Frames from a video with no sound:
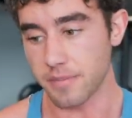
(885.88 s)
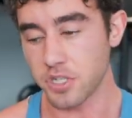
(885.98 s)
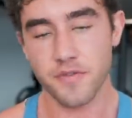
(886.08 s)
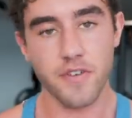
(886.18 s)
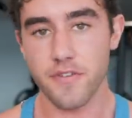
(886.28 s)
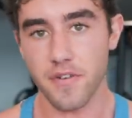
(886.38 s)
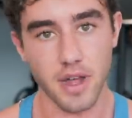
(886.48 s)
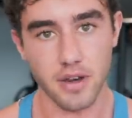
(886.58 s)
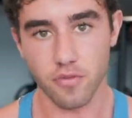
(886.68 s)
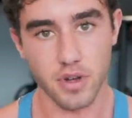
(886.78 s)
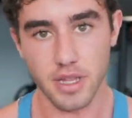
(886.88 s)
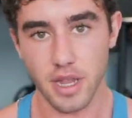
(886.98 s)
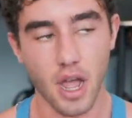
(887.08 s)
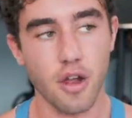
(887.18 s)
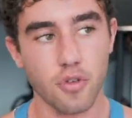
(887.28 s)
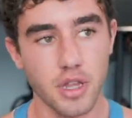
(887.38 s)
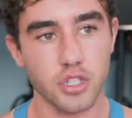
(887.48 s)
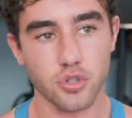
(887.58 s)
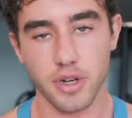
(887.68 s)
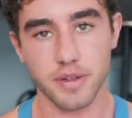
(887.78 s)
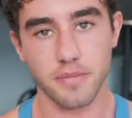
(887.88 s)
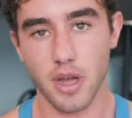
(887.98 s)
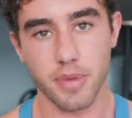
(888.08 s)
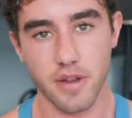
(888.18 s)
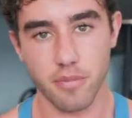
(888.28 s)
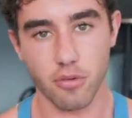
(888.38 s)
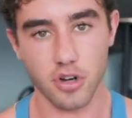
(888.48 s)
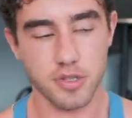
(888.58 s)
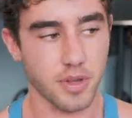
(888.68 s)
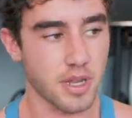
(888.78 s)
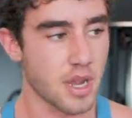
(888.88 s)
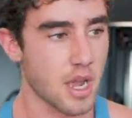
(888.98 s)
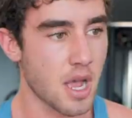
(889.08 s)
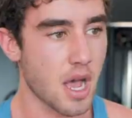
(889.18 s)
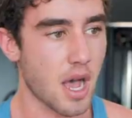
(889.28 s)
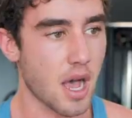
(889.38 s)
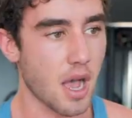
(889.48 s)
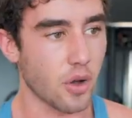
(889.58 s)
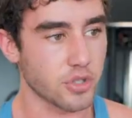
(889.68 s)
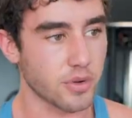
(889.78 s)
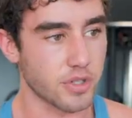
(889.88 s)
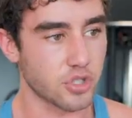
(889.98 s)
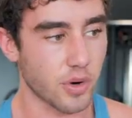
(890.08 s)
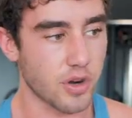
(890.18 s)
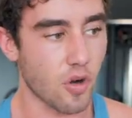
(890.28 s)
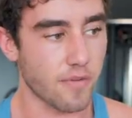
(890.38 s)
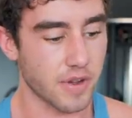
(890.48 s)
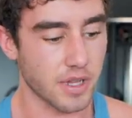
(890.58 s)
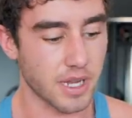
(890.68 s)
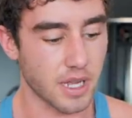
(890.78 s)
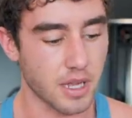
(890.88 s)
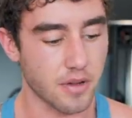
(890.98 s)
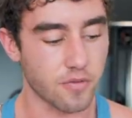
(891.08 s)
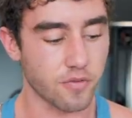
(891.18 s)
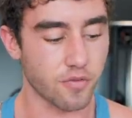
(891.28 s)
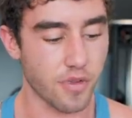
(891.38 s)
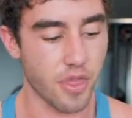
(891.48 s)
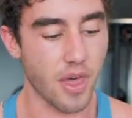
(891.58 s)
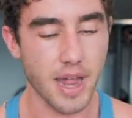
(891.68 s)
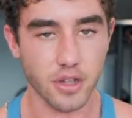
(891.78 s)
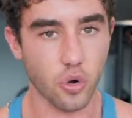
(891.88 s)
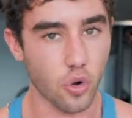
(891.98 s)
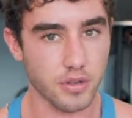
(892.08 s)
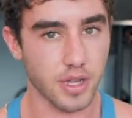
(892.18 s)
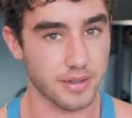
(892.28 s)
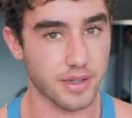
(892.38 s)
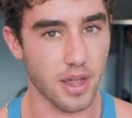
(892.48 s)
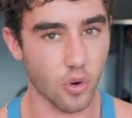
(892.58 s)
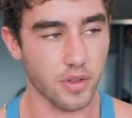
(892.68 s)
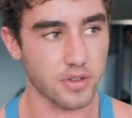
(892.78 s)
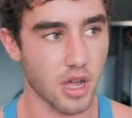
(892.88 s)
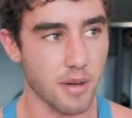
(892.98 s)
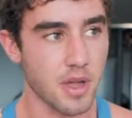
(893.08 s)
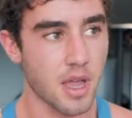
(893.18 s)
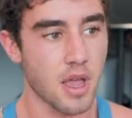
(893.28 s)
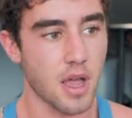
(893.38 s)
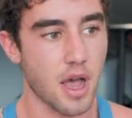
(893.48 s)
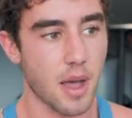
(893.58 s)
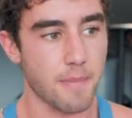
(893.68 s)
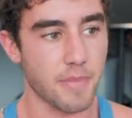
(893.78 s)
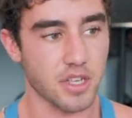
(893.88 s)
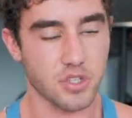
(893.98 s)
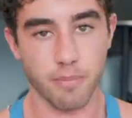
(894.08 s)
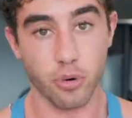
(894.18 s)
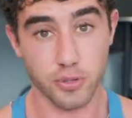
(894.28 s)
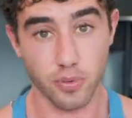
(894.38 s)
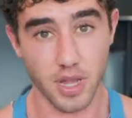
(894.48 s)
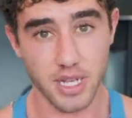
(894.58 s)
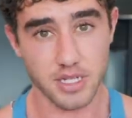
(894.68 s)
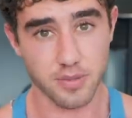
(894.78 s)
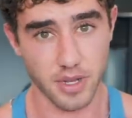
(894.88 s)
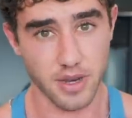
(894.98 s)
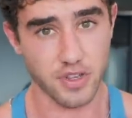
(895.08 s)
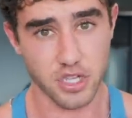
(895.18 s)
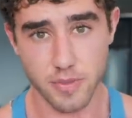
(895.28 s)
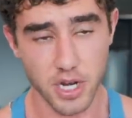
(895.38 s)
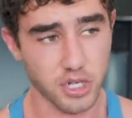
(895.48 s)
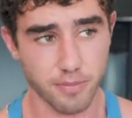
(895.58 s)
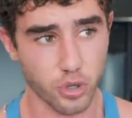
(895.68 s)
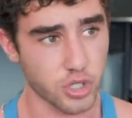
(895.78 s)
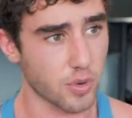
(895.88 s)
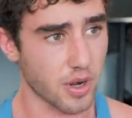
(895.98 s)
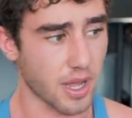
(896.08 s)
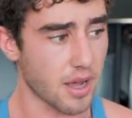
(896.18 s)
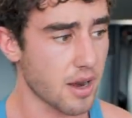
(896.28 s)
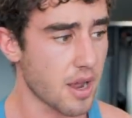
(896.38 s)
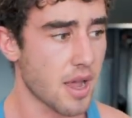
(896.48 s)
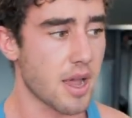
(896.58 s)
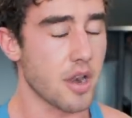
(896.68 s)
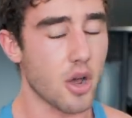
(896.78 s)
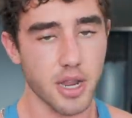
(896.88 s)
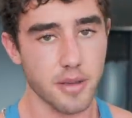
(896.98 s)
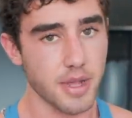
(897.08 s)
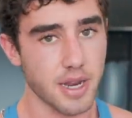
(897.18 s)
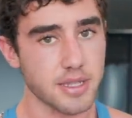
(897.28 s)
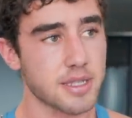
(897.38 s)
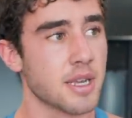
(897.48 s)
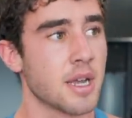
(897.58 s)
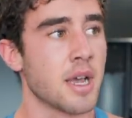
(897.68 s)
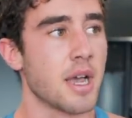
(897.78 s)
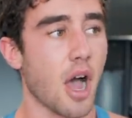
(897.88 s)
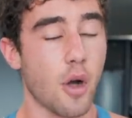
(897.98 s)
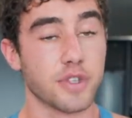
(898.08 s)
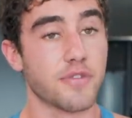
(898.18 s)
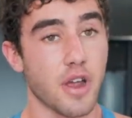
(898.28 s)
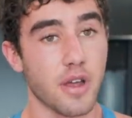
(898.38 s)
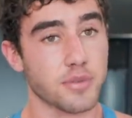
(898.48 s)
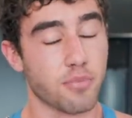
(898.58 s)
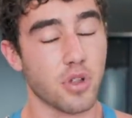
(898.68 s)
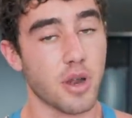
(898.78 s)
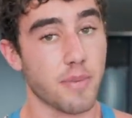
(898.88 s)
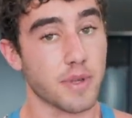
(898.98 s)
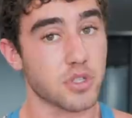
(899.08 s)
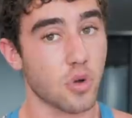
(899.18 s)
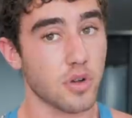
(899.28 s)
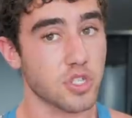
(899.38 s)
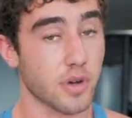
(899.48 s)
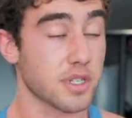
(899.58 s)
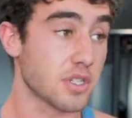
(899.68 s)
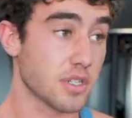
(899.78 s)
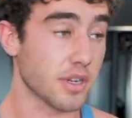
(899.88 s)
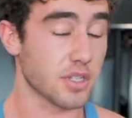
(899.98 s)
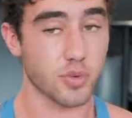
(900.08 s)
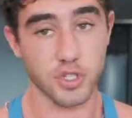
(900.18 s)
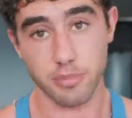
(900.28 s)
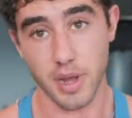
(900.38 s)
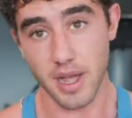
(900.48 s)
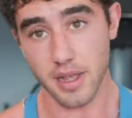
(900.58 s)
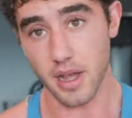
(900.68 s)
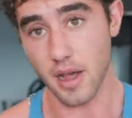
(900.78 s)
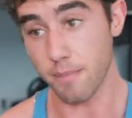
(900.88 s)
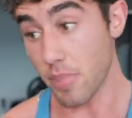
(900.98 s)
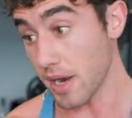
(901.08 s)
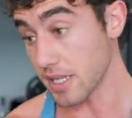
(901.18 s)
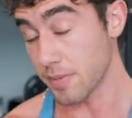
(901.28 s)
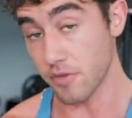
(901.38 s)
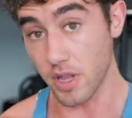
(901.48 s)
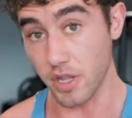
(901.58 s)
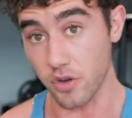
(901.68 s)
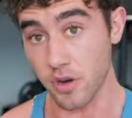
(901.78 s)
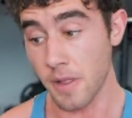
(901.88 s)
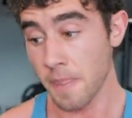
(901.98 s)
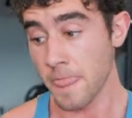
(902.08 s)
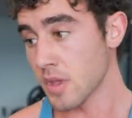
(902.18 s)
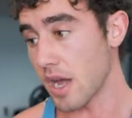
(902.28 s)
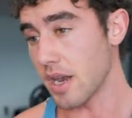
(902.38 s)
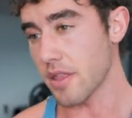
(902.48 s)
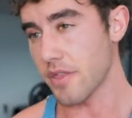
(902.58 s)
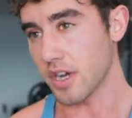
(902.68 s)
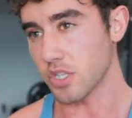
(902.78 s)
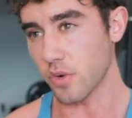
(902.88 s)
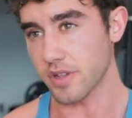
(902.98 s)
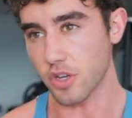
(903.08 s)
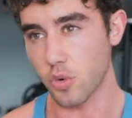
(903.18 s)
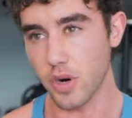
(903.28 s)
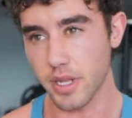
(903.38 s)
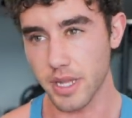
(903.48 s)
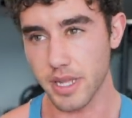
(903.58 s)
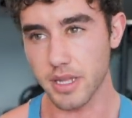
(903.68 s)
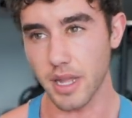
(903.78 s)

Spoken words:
just for fun, really. Like, I really enjoy a bit of a bro split. I also enjoy not feeling that cooked, like dead all the time. Because a push pull leg split, if you're smashing push workout, 90 minutes, I was pulling up a bit sore, so I just decided to switch it back. But it's been really good. Another thing I just wanted to quickly